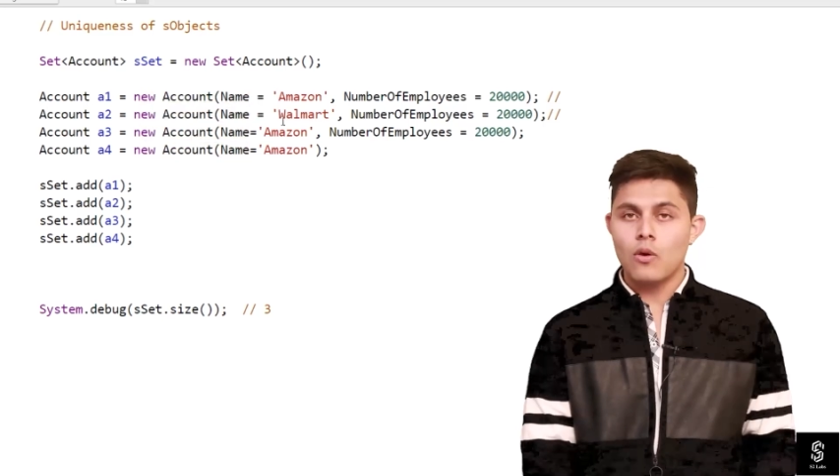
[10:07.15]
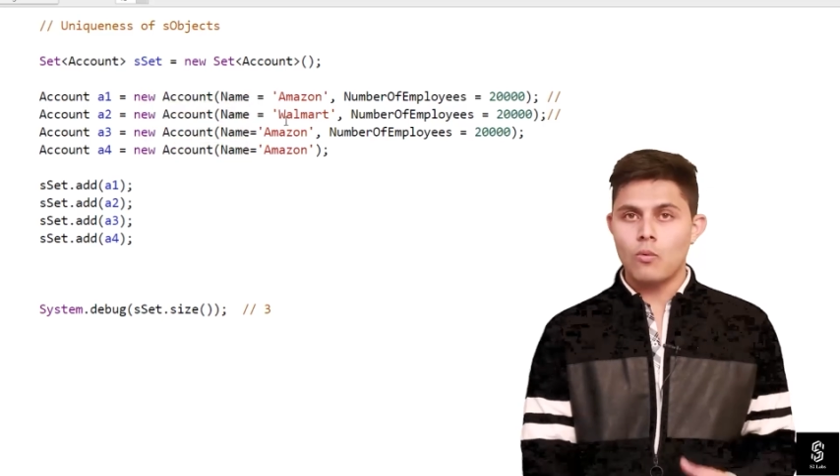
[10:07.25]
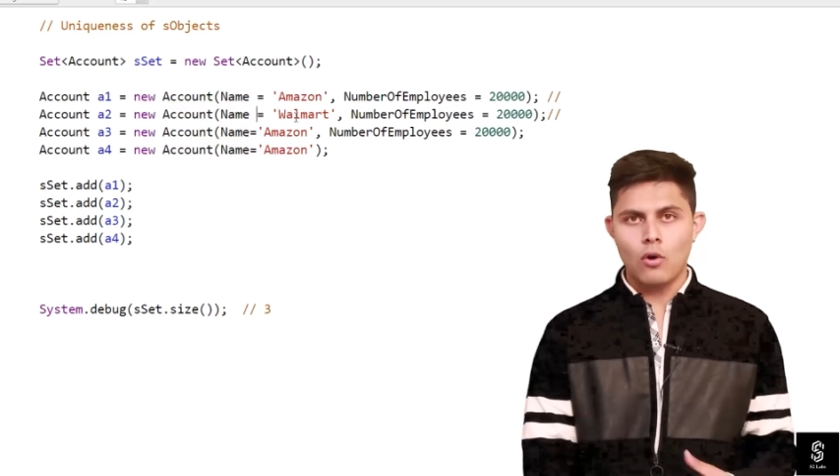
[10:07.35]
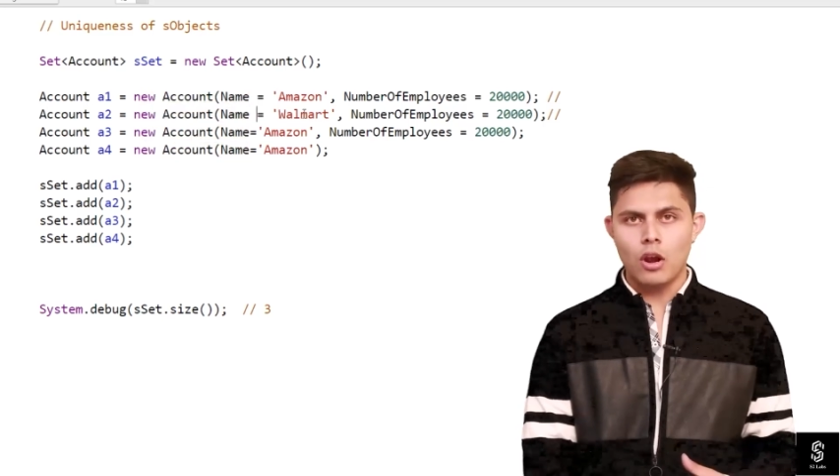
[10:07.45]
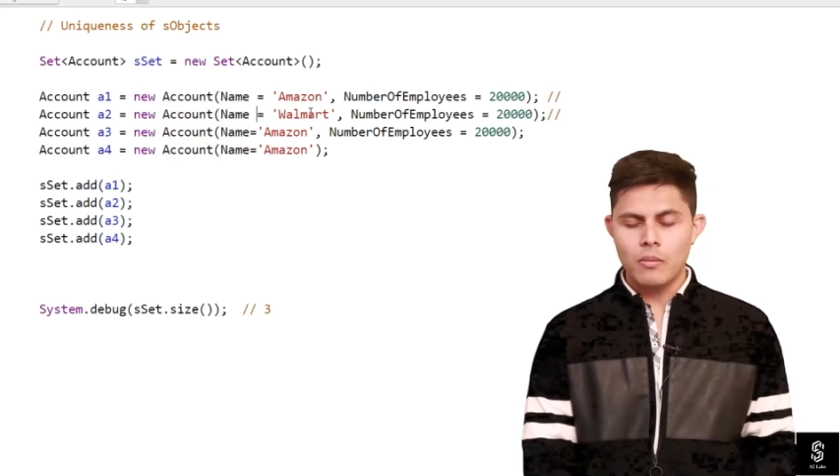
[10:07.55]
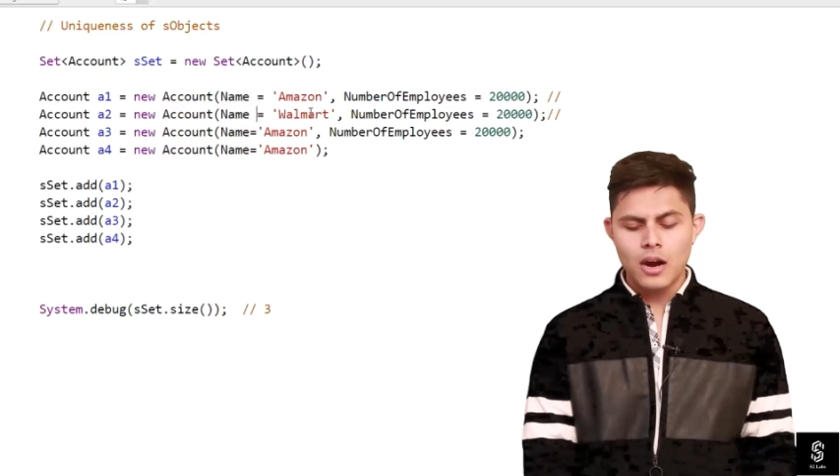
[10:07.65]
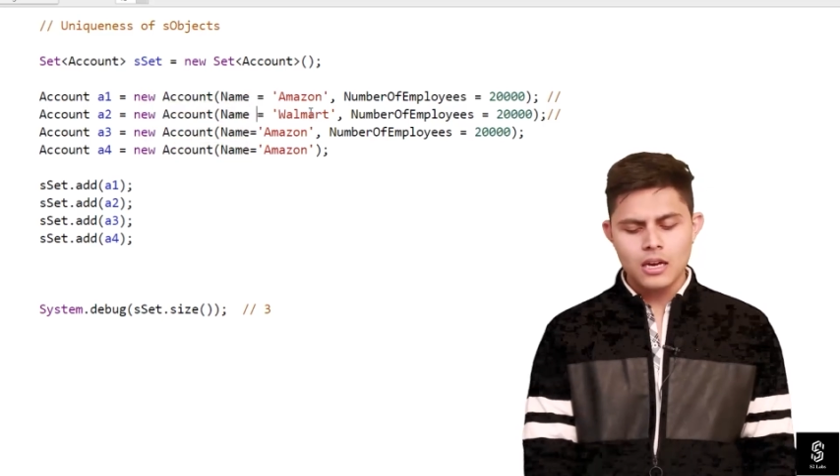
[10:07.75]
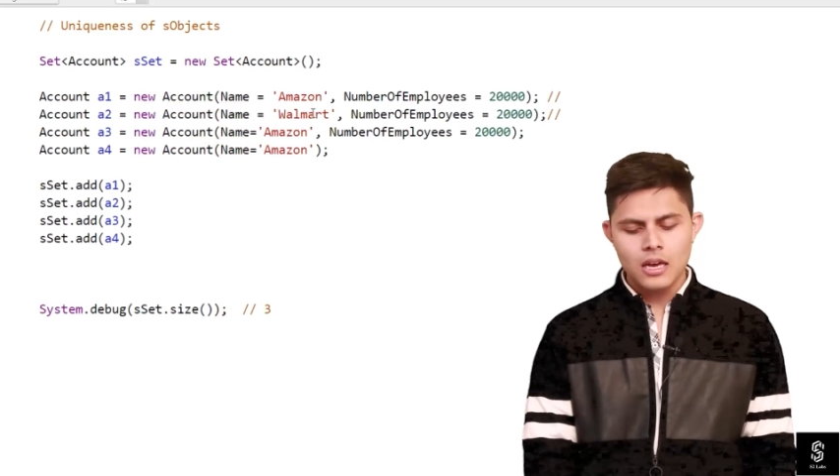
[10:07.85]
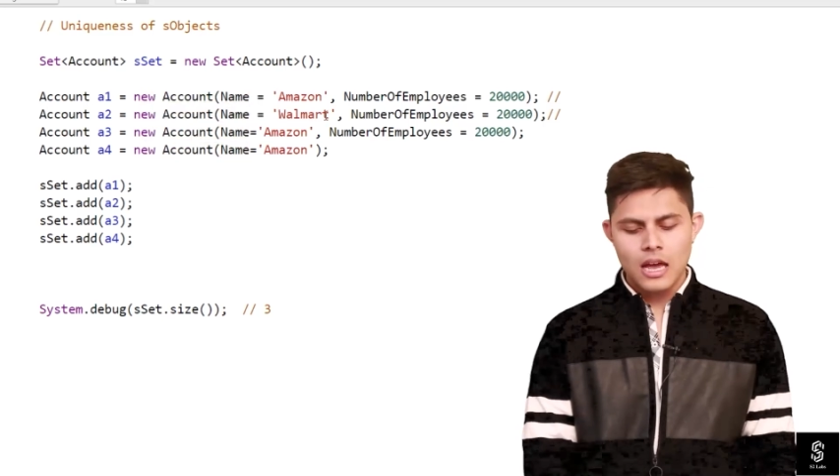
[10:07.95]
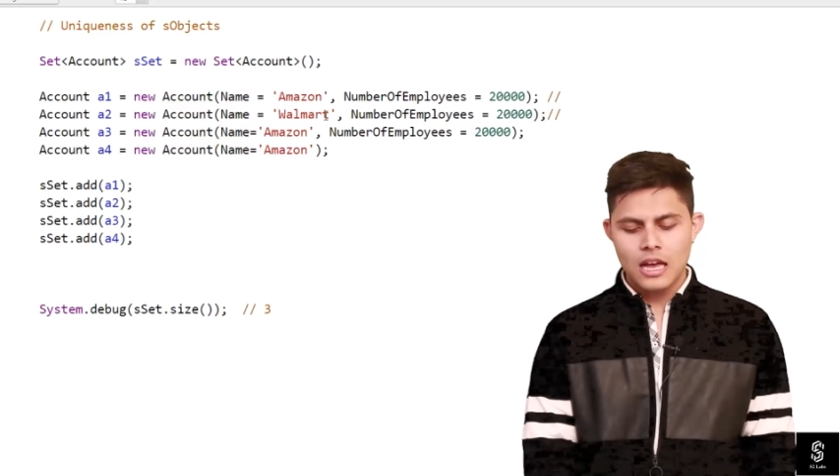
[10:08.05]

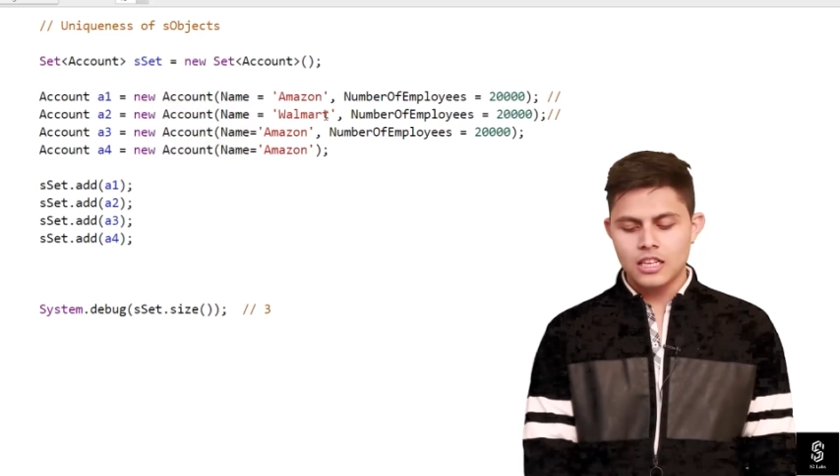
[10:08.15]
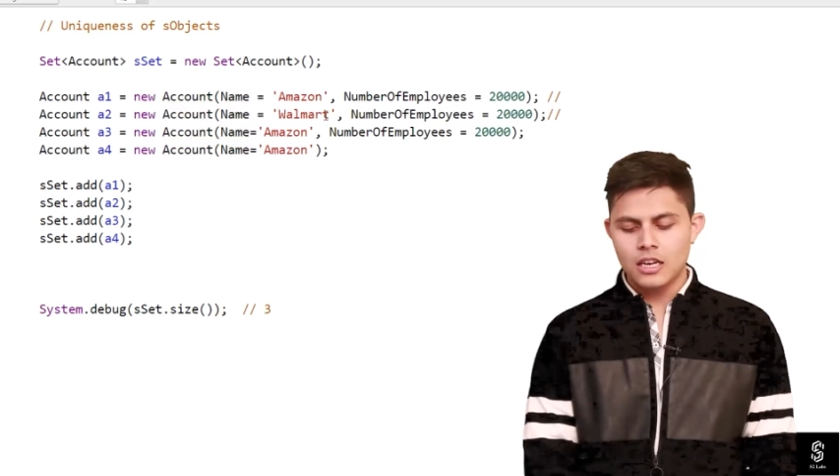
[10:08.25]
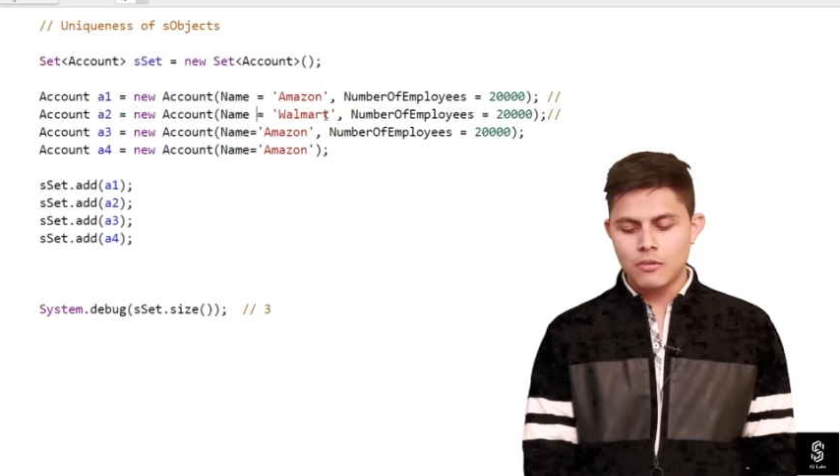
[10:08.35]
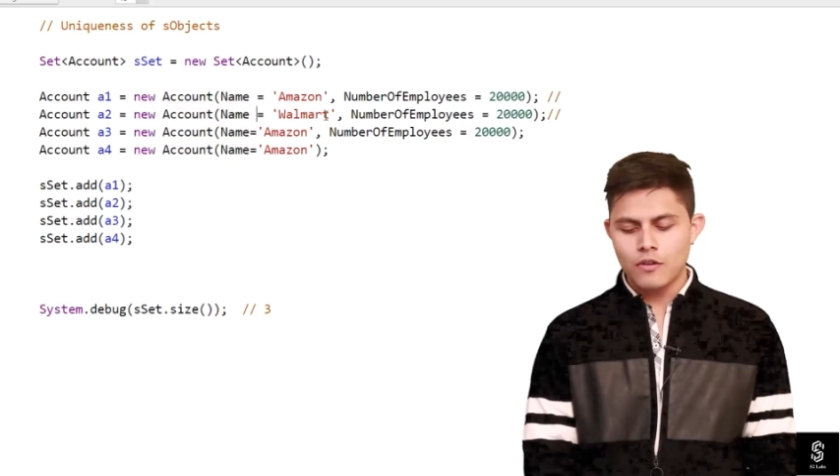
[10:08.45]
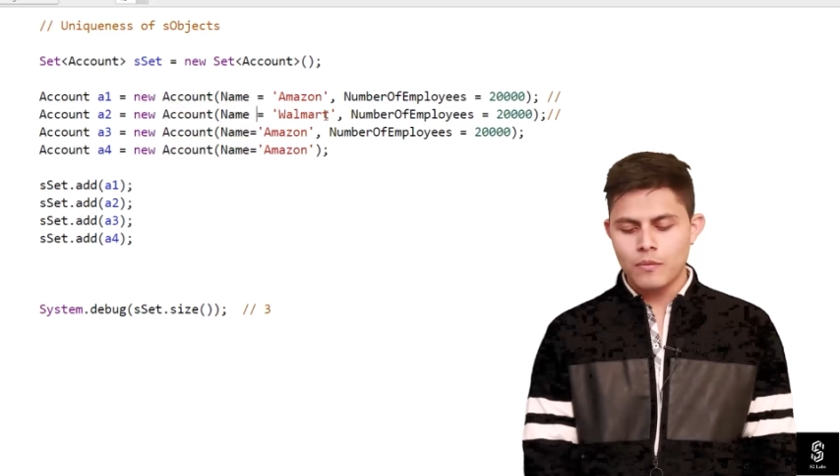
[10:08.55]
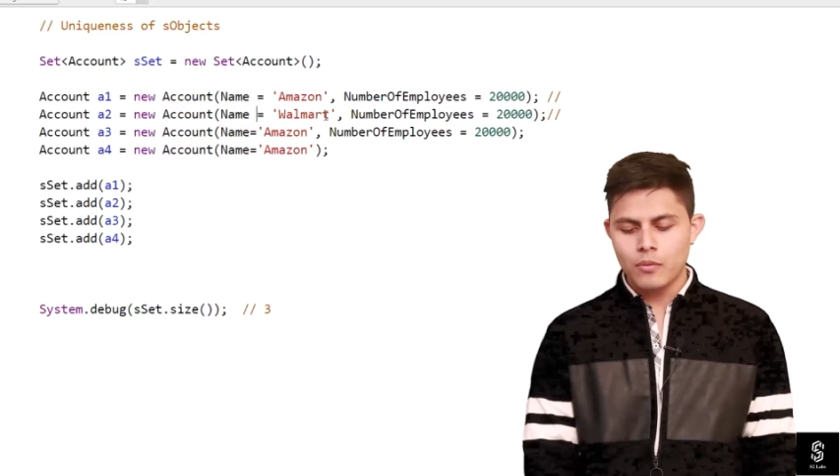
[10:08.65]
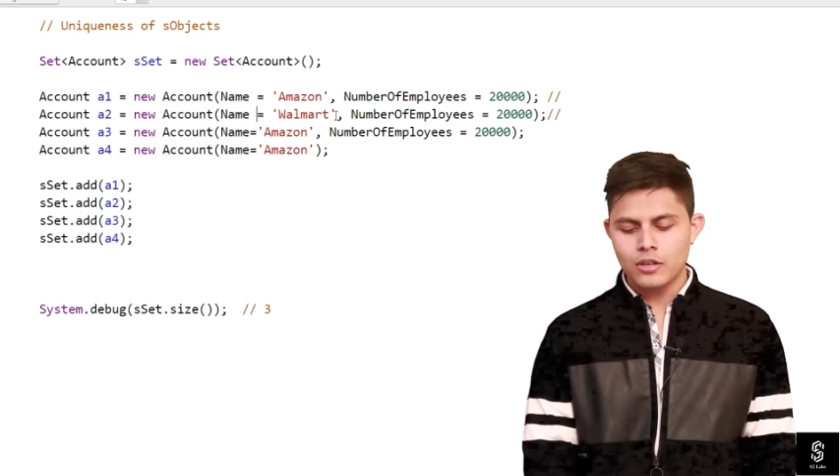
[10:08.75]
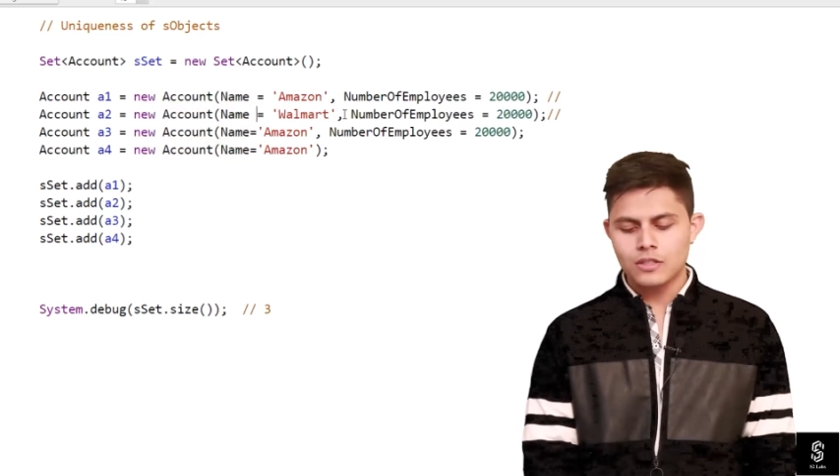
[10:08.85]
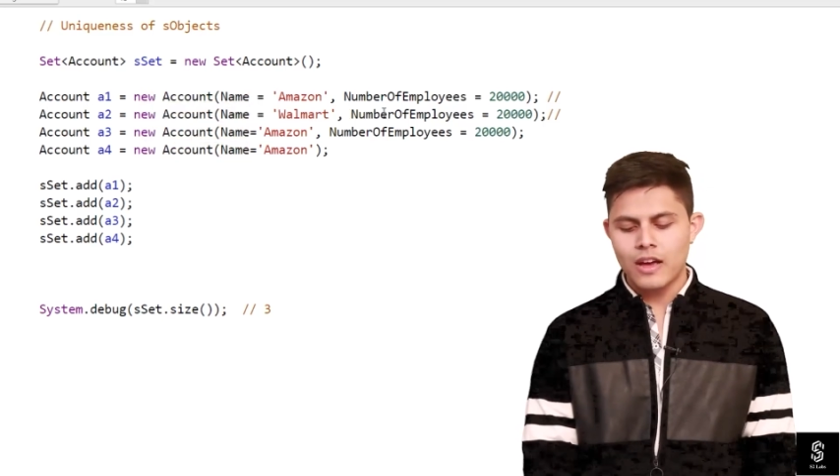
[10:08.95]
walmart and the number of employees